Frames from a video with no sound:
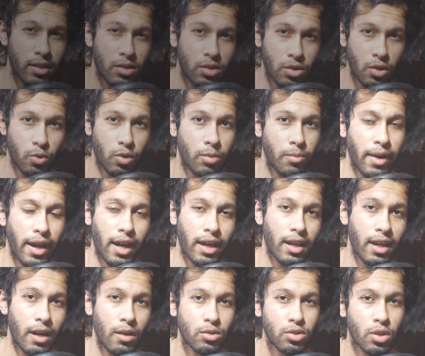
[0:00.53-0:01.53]
so we're
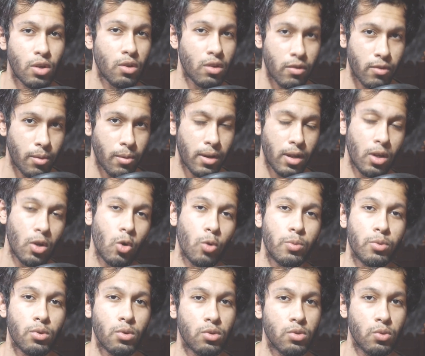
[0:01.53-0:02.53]
back. How's it going, everybody?
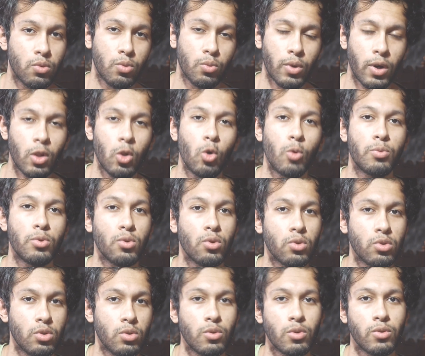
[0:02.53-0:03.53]
Hope you're all doing well, hope you're all
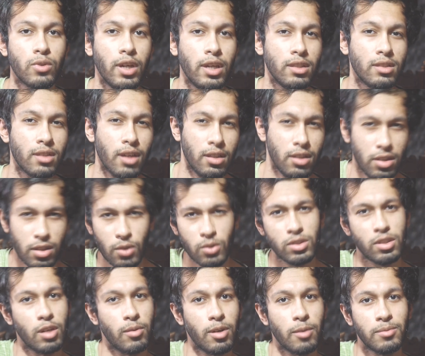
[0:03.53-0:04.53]
doing great. And you know what's
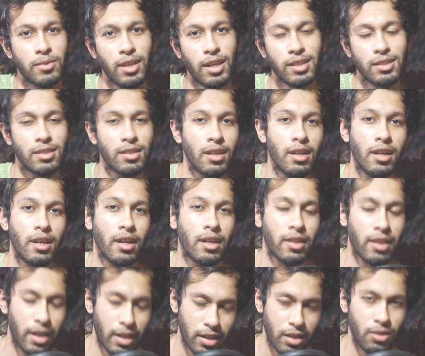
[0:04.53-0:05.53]
coming up next?
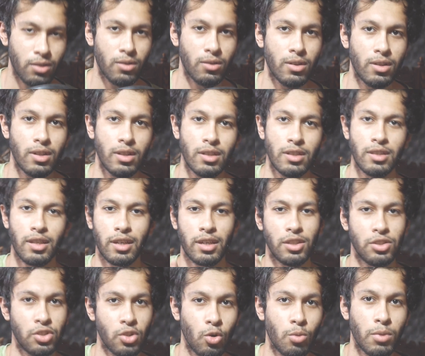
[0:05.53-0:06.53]
Thank you. Thank you
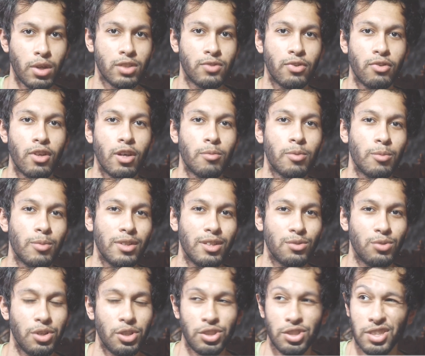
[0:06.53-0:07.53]
so much for helping me
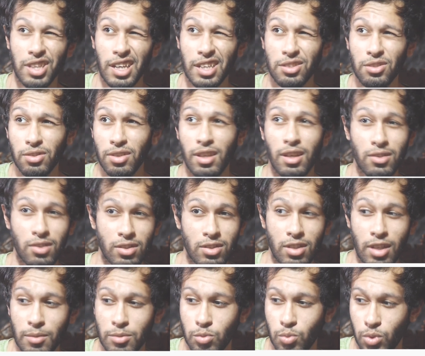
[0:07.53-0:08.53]
reach like 2,000
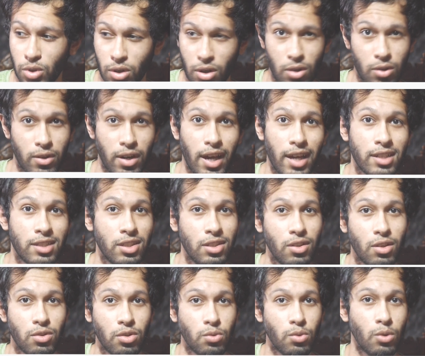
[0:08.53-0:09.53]
subs. We are actually
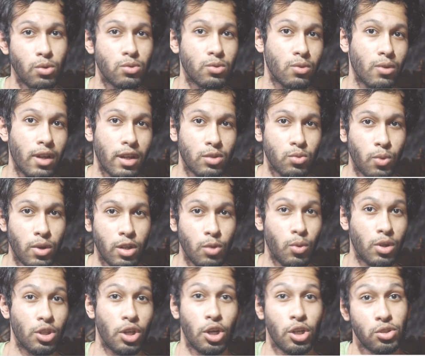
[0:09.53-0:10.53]
on the road to like
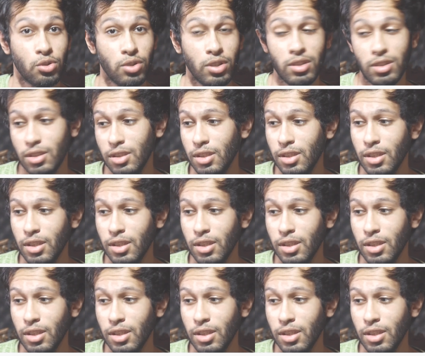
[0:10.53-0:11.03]
2,100.